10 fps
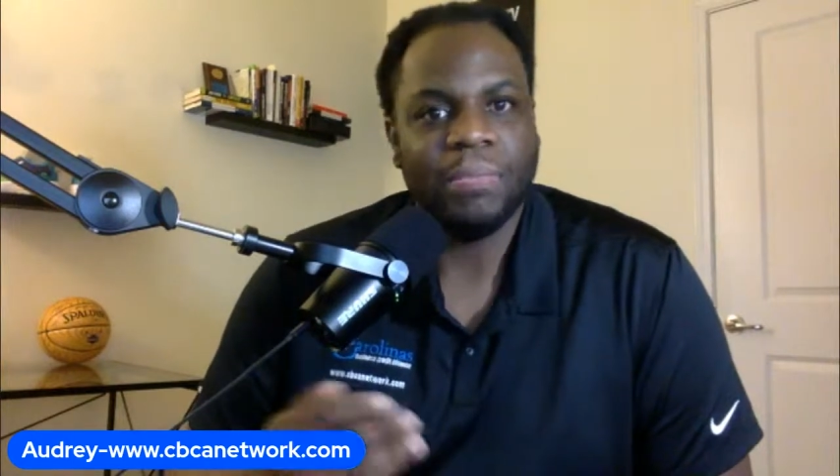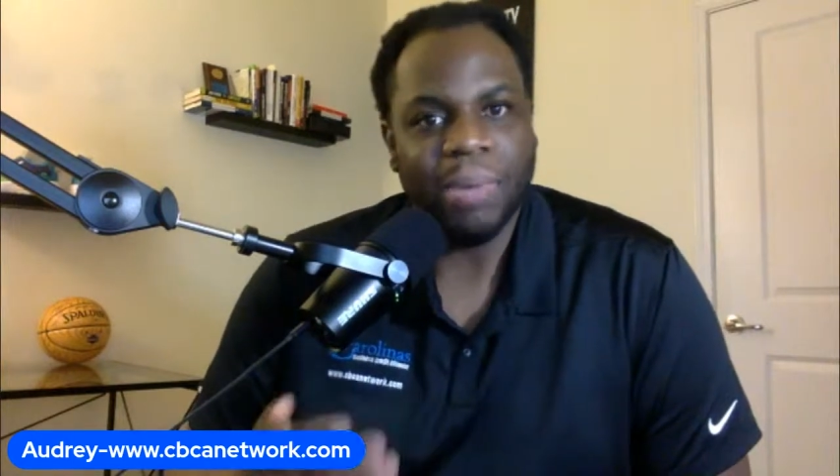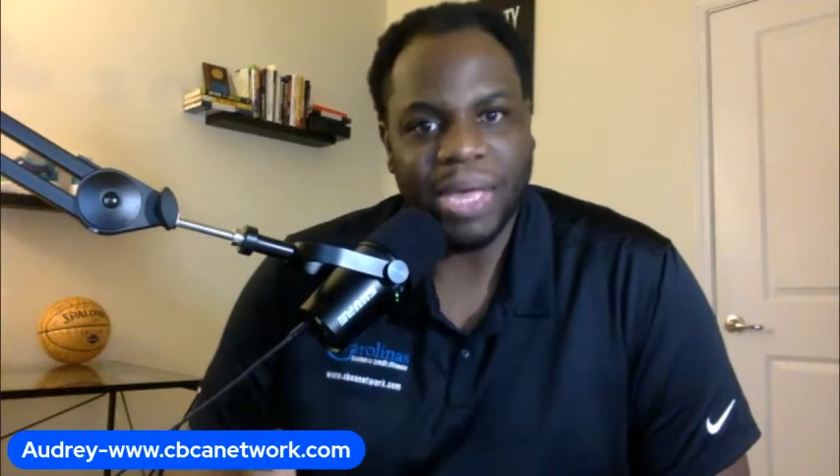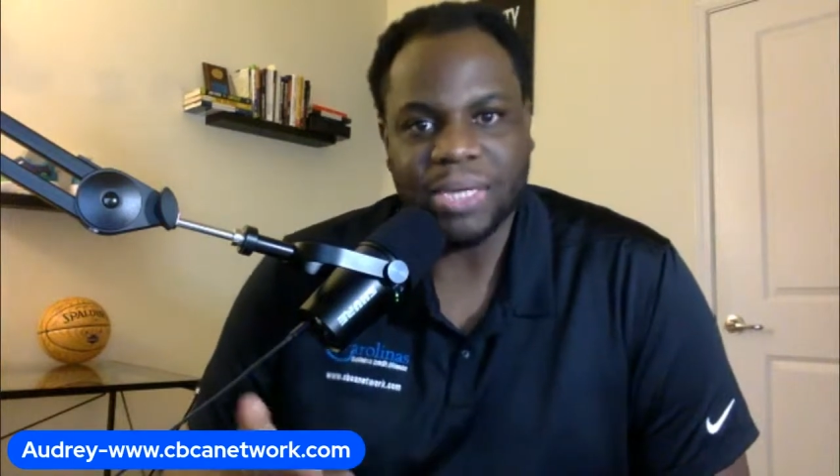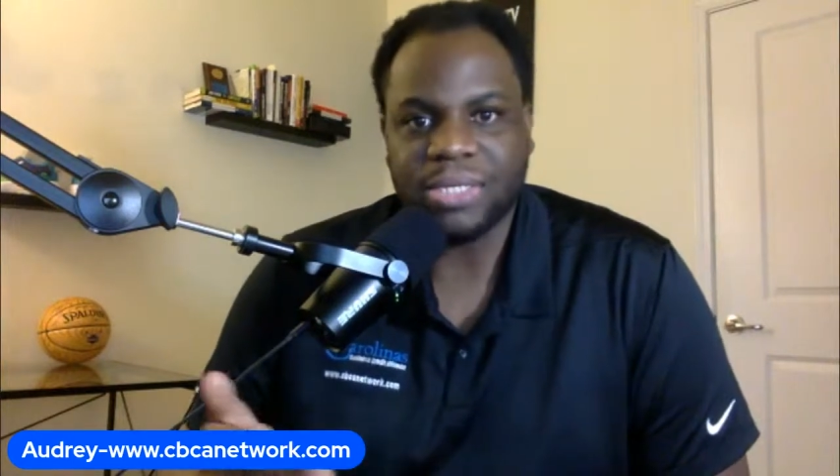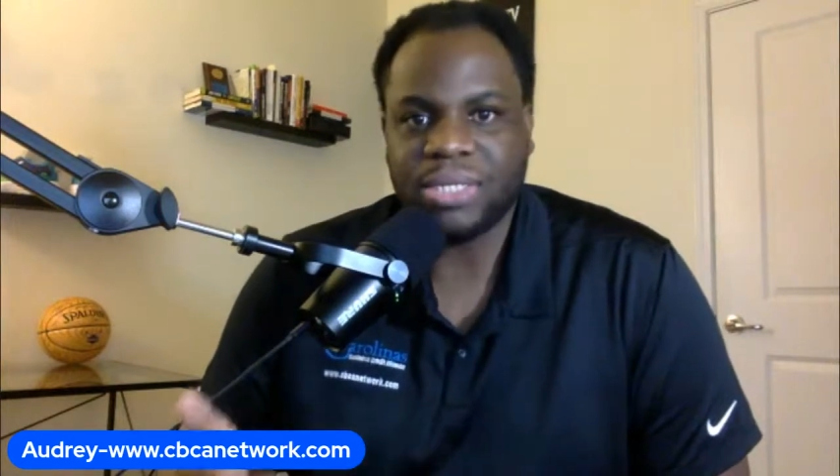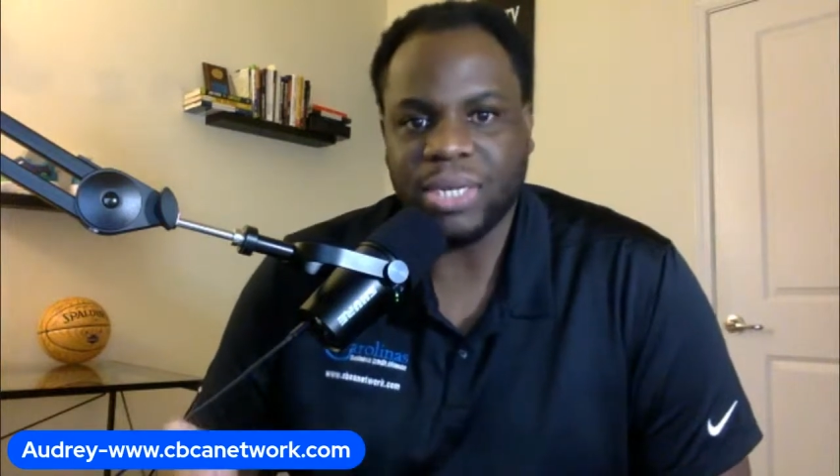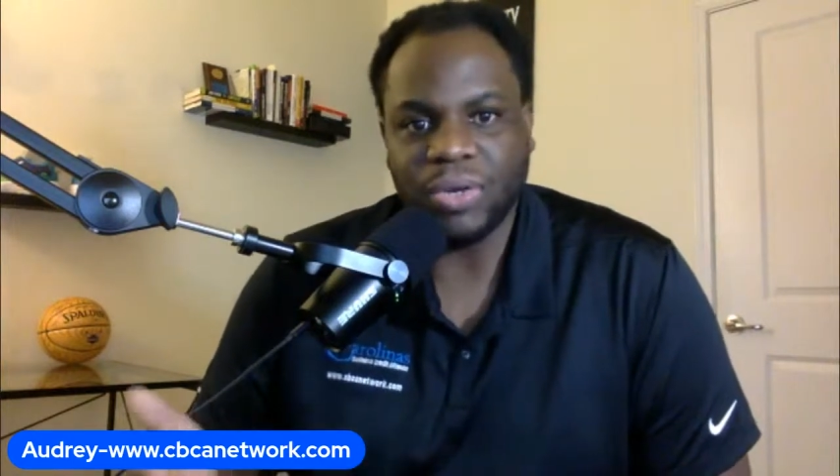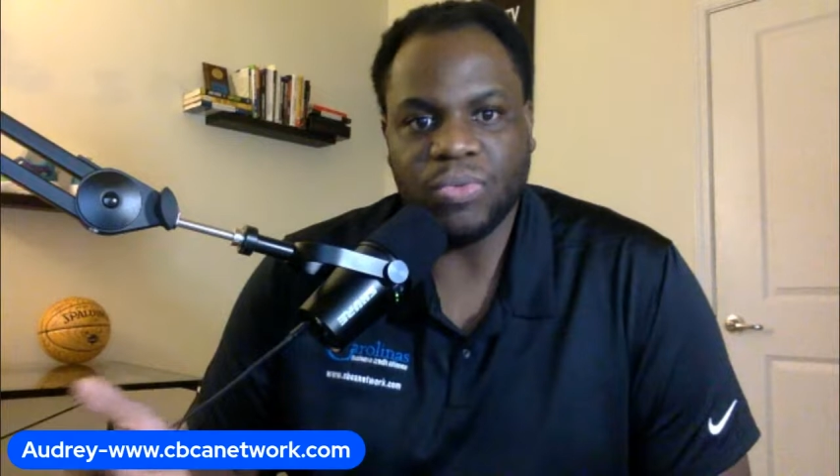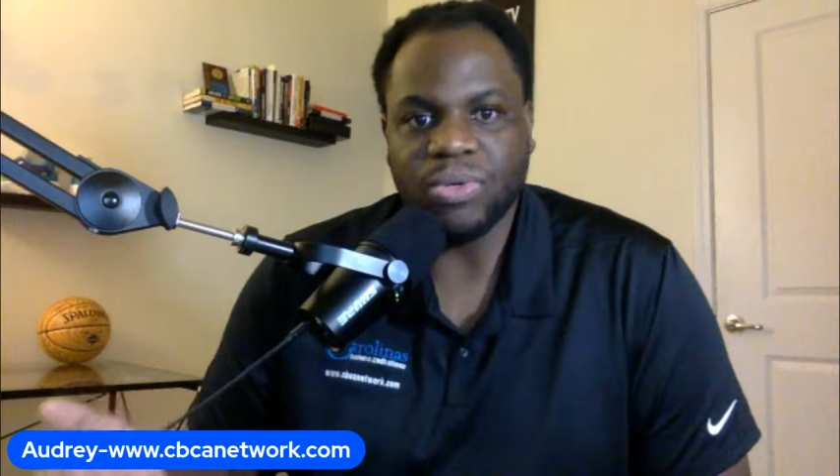banks
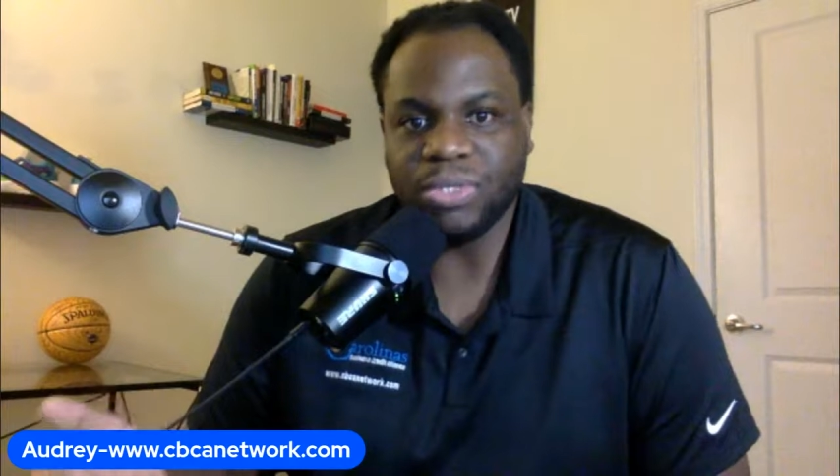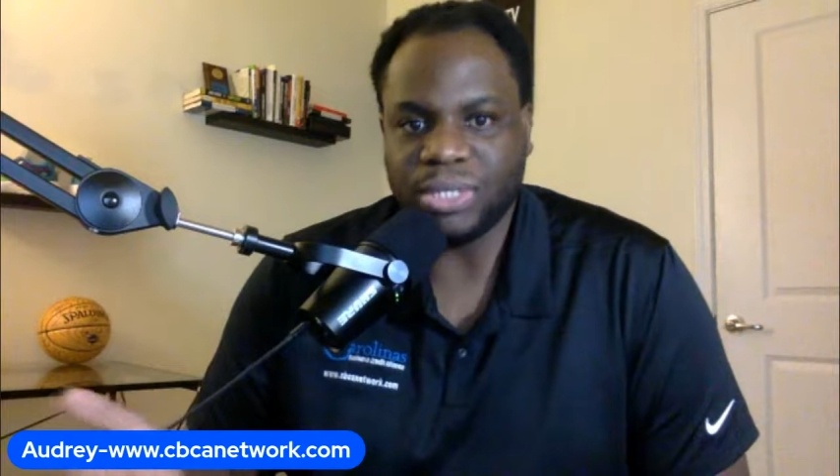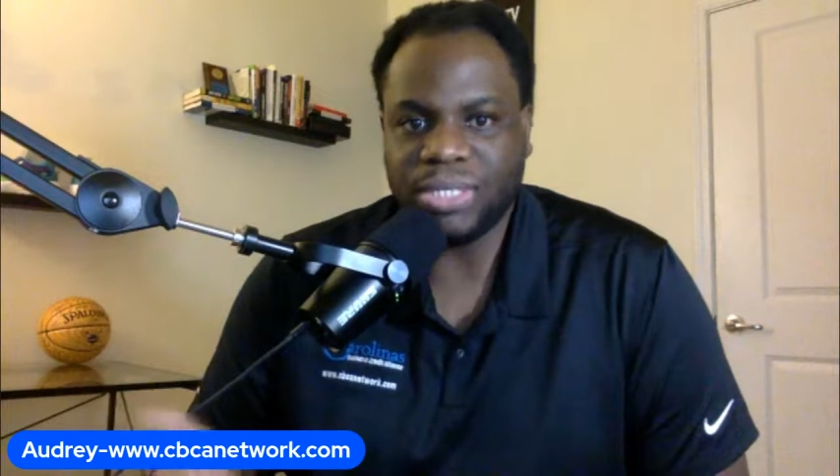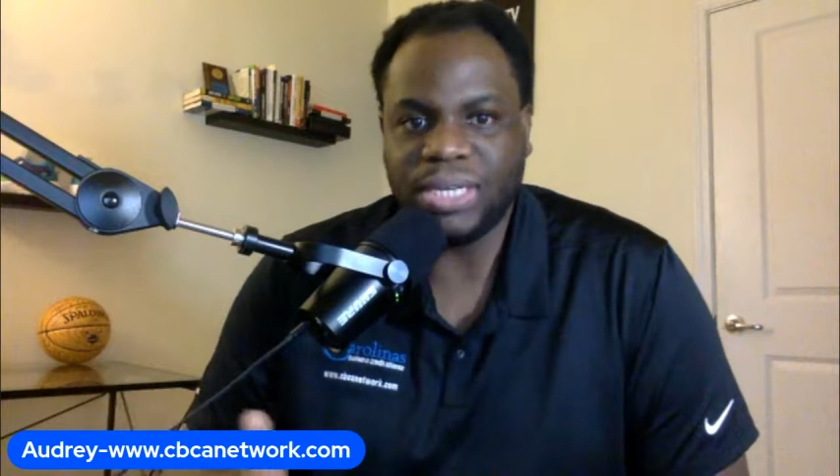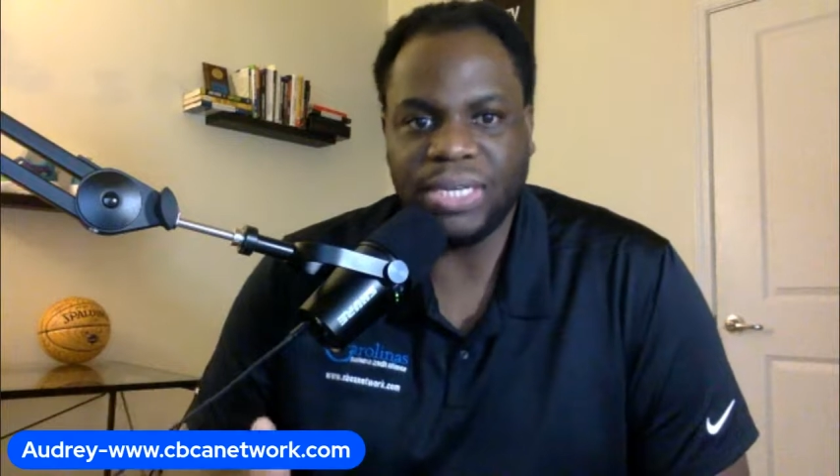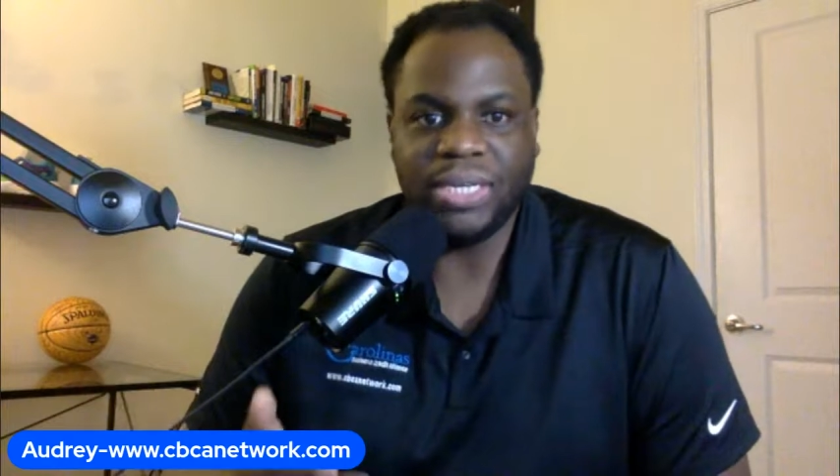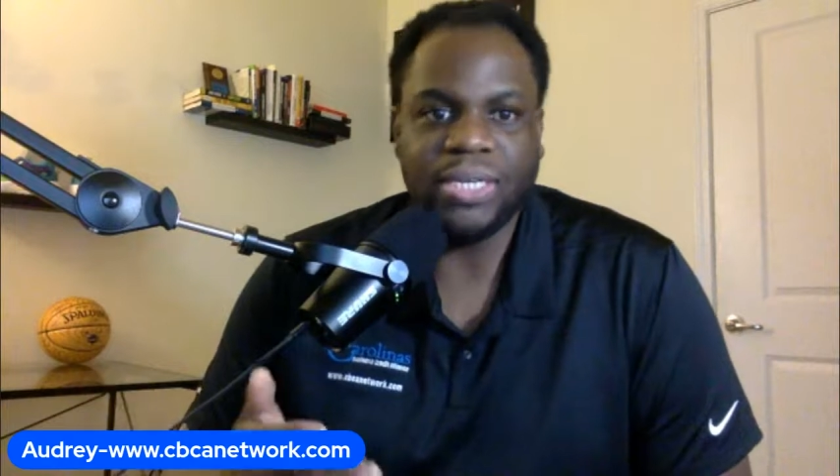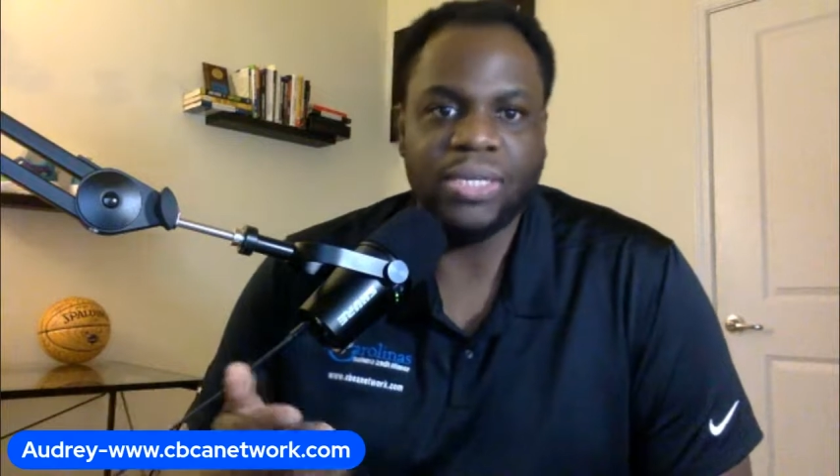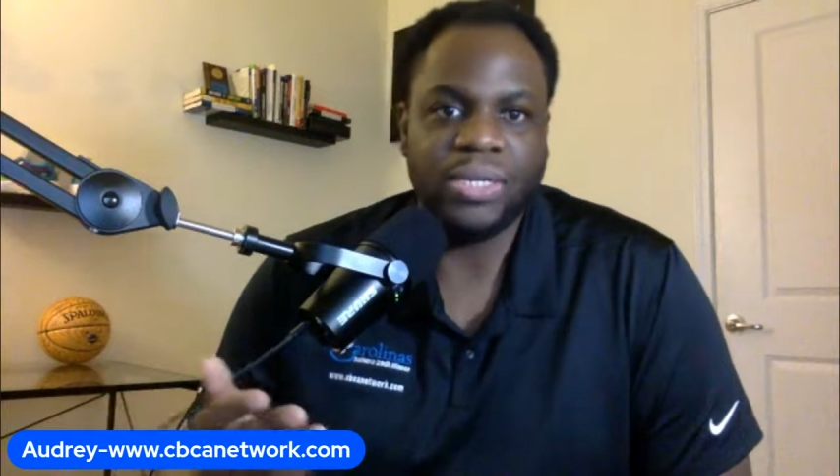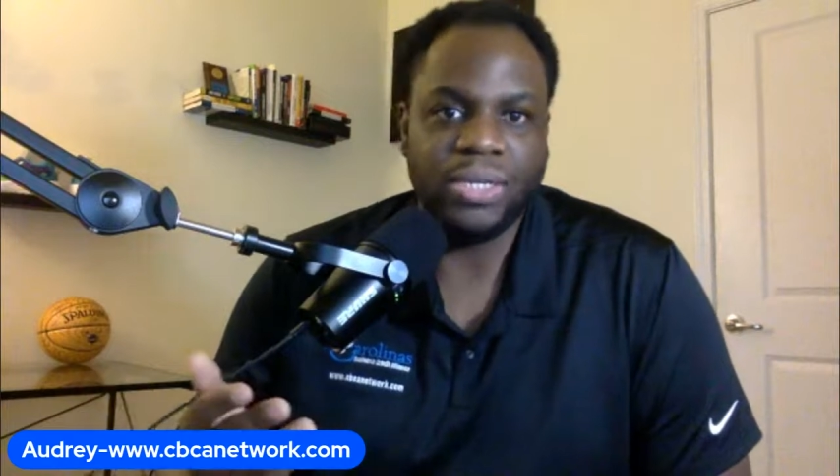still want to see